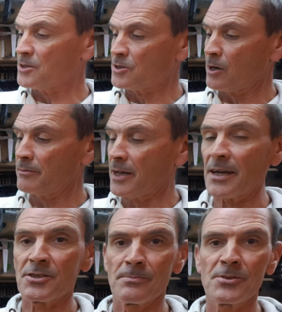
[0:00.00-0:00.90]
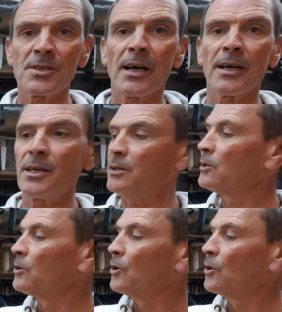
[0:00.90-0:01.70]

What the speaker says: has either had some stain